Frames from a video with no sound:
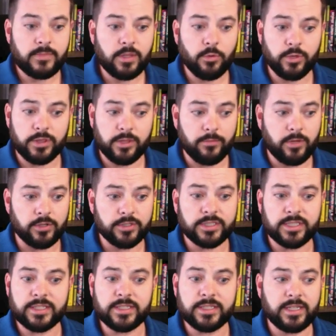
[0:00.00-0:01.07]
with the most
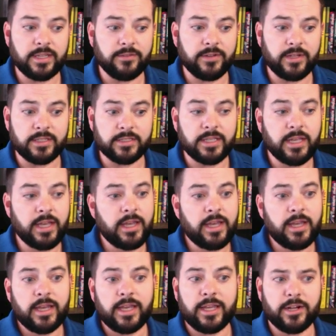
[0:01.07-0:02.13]
sensitivities.
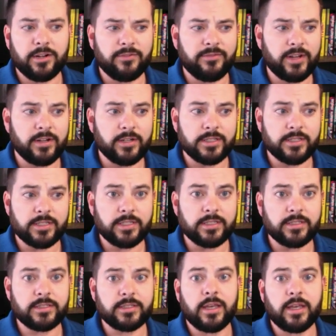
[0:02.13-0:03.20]

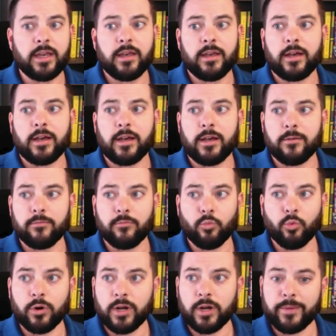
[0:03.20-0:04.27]
interferences,
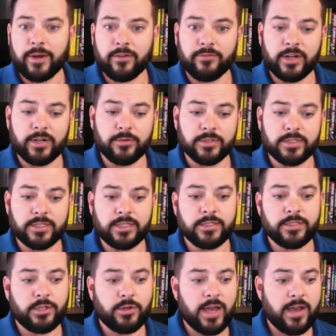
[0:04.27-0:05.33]
worrying about
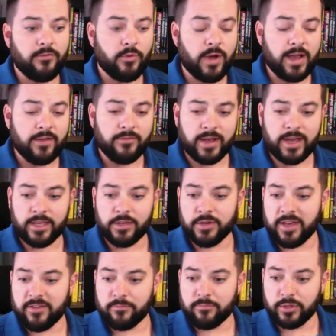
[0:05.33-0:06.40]
frequencies. You have Wi-Fi, you
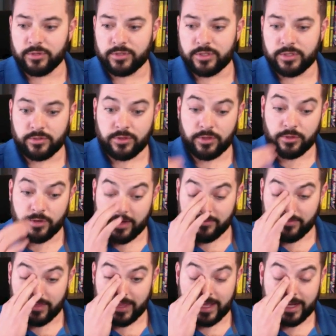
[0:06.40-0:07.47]
have Bluetooth, you
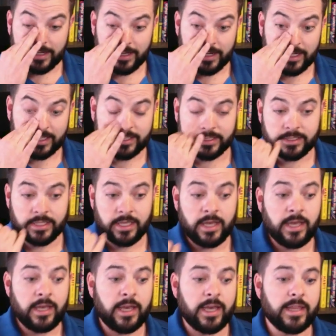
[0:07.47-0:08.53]
have LAN connections,
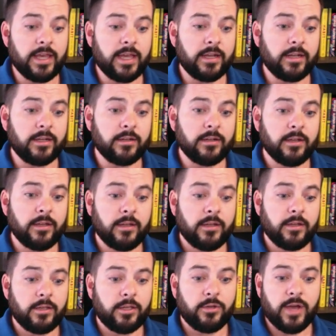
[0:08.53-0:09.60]
and then
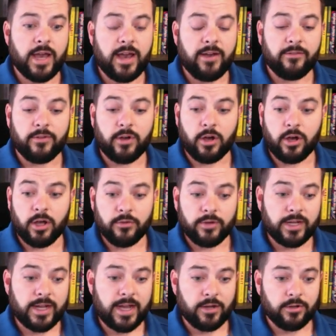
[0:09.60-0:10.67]
you have all the
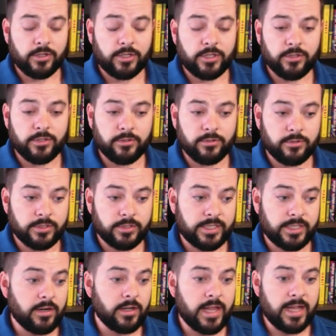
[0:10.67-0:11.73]
way down to
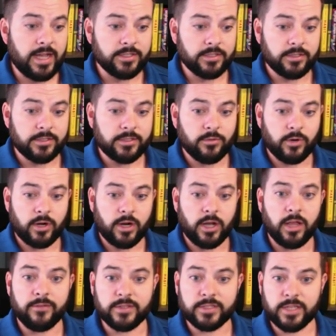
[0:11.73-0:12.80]
sterilizers, where
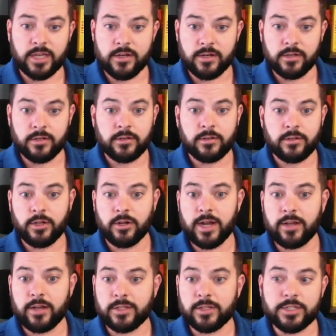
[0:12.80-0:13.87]
all of a sudden you're
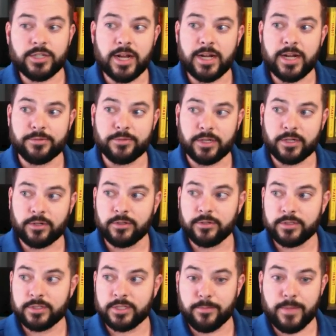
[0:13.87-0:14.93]
out there trying to
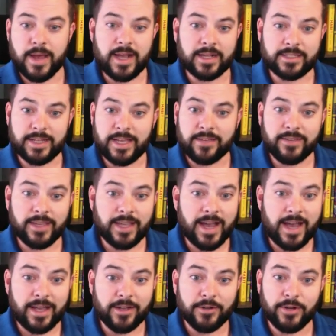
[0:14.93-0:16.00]
recruit some ex-Navy
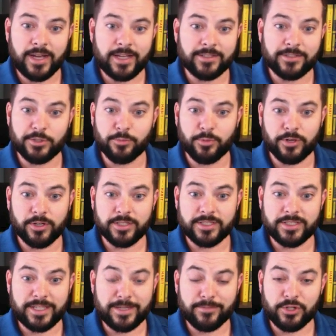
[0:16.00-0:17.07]
guy who had super good
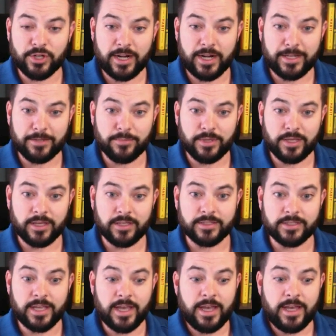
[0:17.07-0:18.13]
steam training,
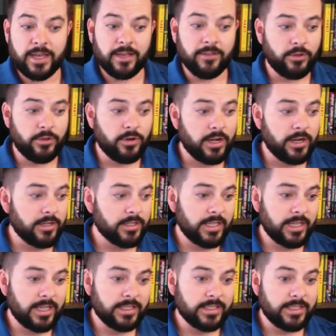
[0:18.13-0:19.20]
because if you don't
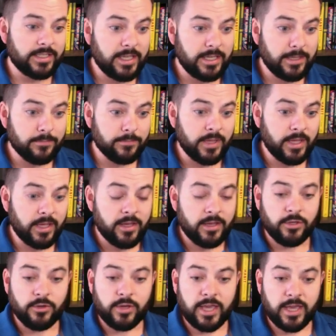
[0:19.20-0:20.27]
understand steam,
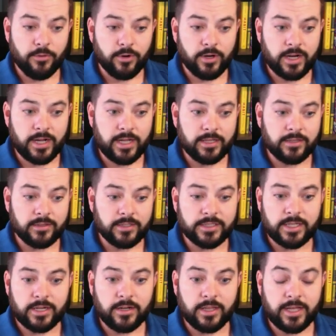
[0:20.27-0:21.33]
you can't work on the
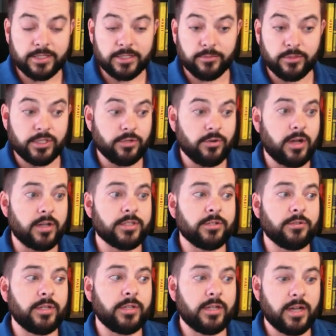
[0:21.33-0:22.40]
sterilizer. But you also
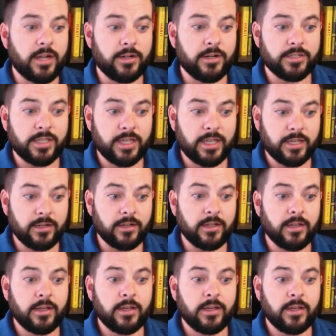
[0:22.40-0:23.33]
need to understand